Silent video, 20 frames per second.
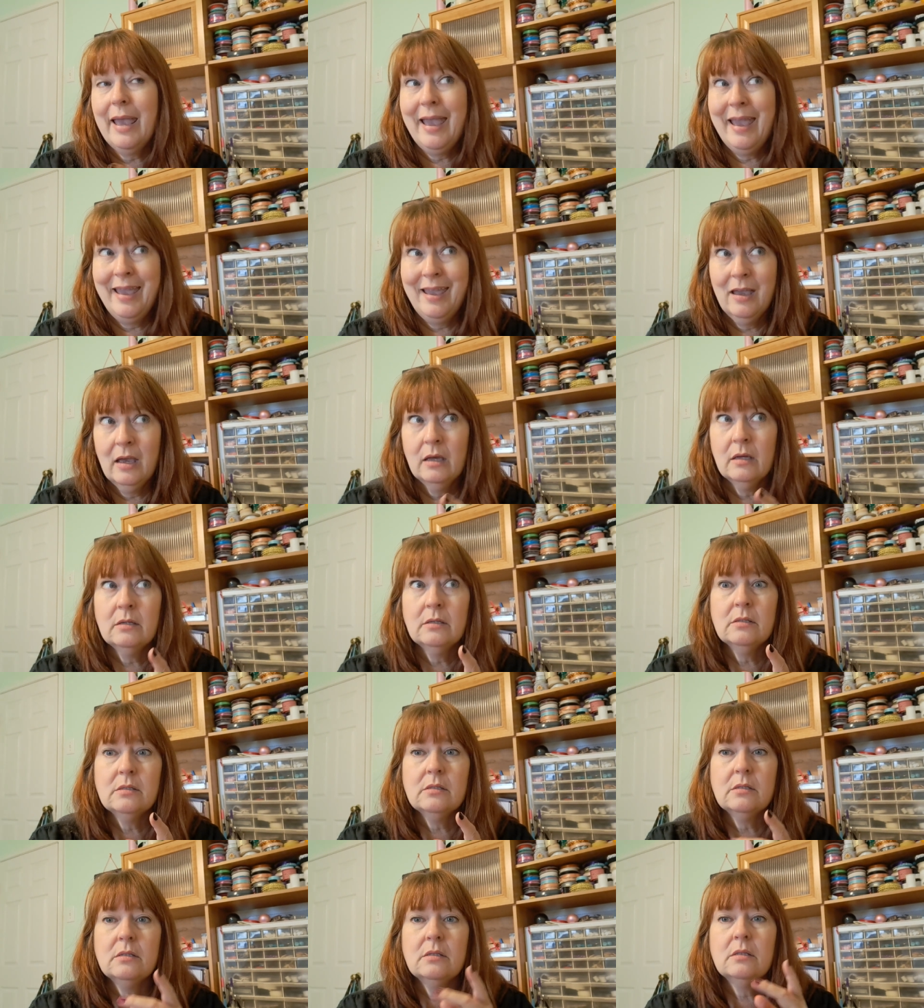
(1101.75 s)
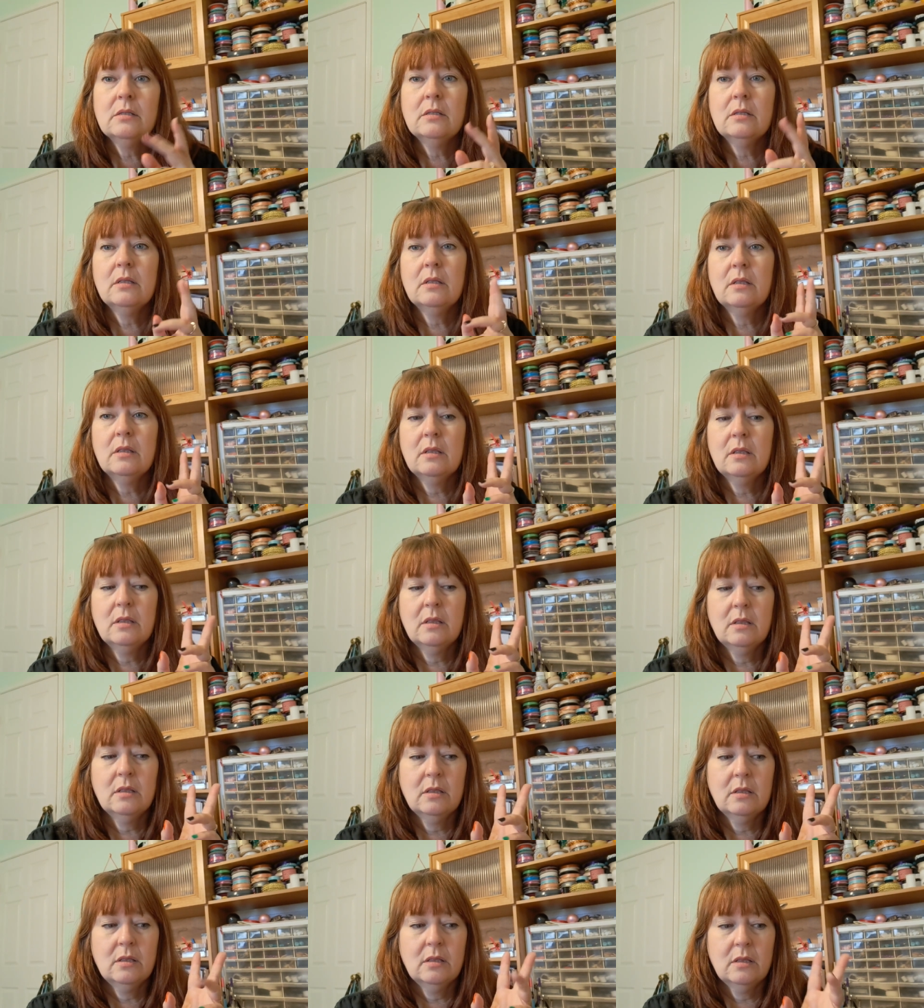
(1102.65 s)
and
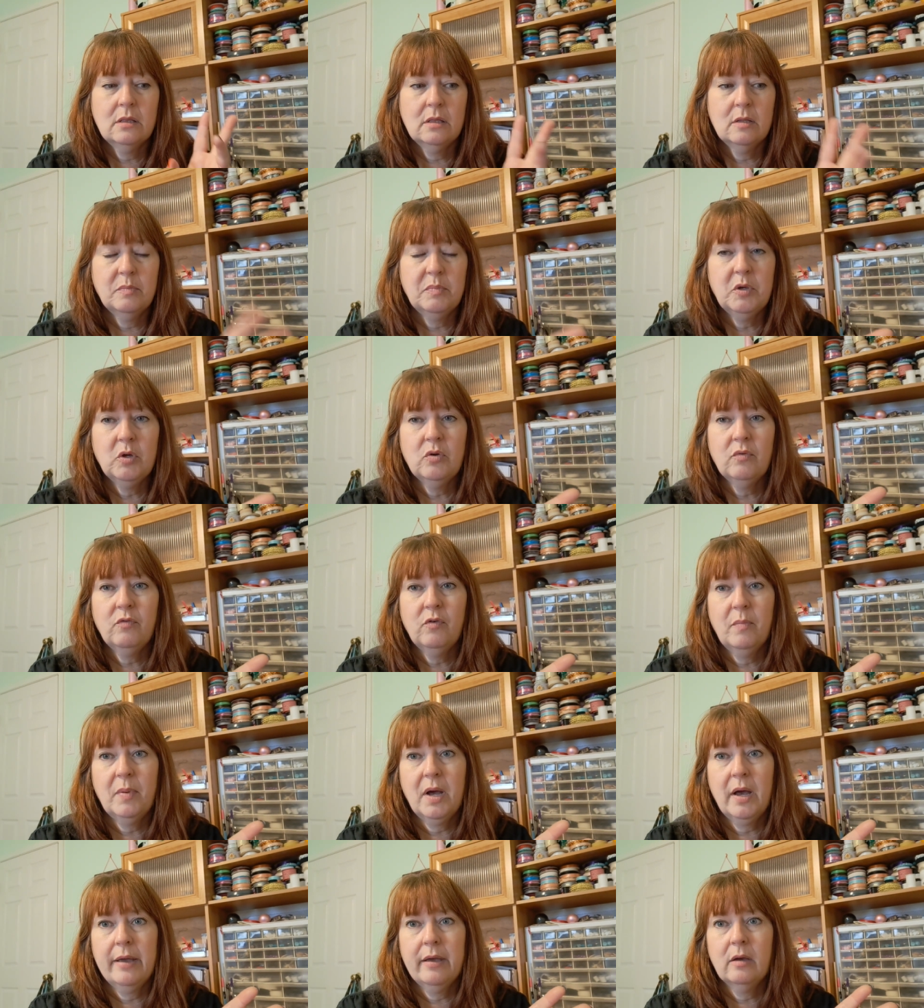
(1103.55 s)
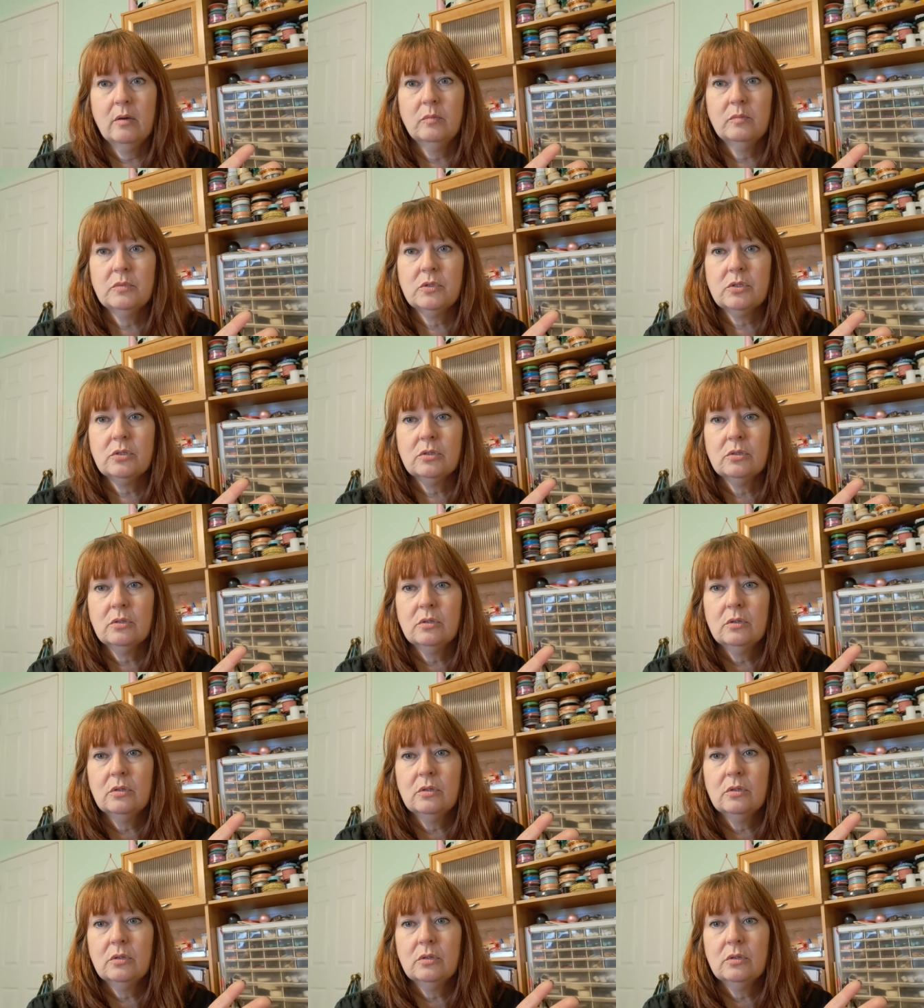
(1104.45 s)
the beautiful biomes.